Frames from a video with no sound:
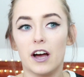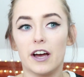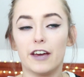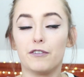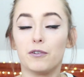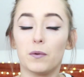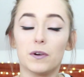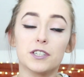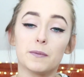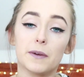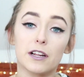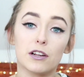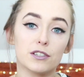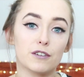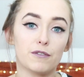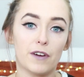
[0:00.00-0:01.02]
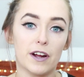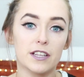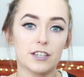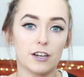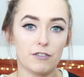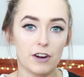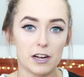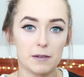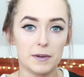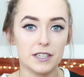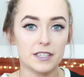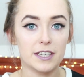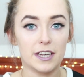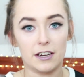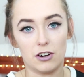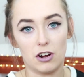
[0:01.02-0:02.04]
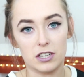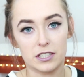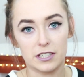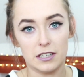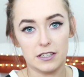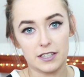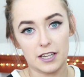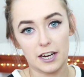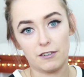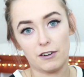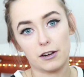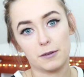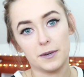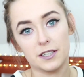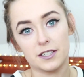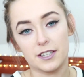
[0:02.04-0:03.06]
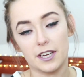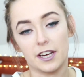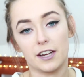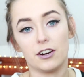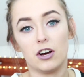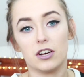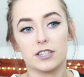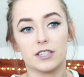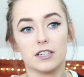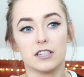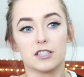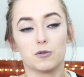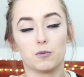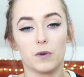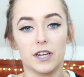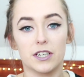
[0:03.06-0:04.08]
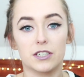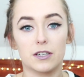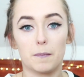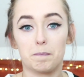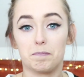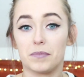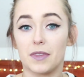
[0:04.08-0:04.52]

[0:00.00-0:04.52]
if you want to make loads of friends, I'd recommend staying in hostels, and I'd recommend staying in hostels with